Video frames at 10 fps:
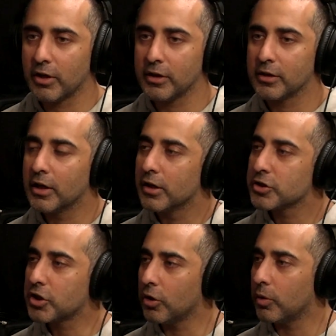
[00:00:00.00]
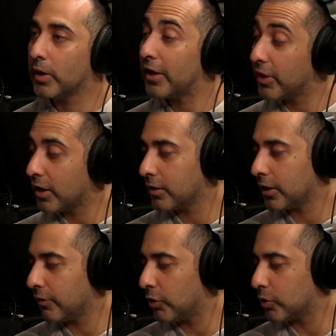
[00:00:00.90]
right? So, and then
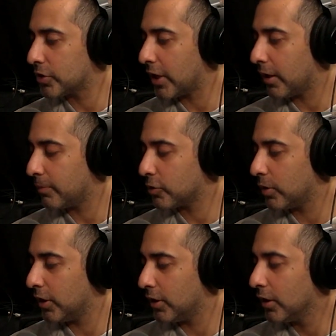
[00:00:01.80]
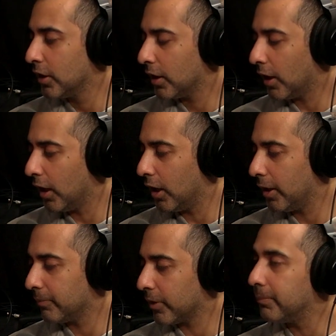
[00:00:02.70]
if you say between
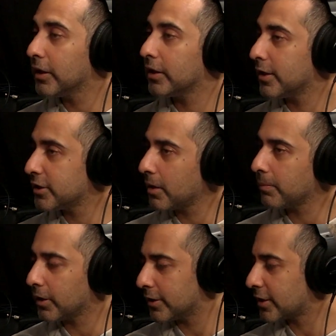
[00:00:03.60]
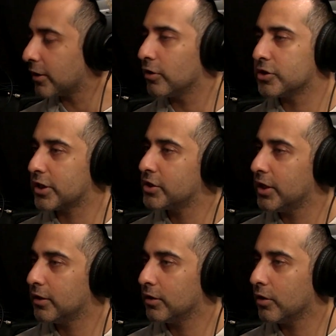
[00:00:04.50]
a million and 10 million, it's like another
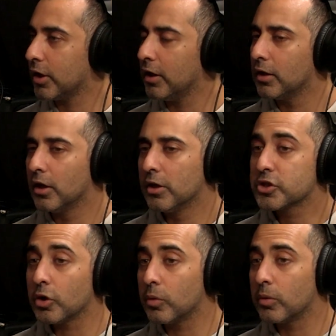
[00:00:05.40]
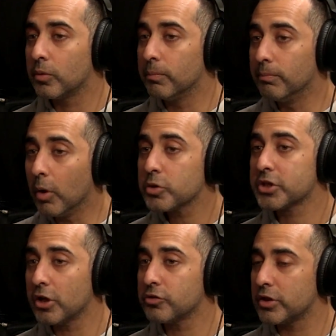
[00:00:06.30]
60, okay? So
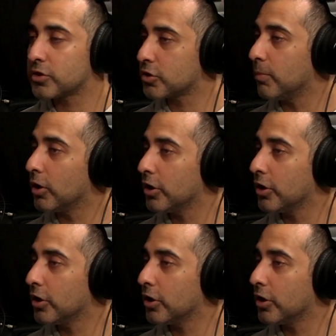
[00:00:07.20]
most countries are small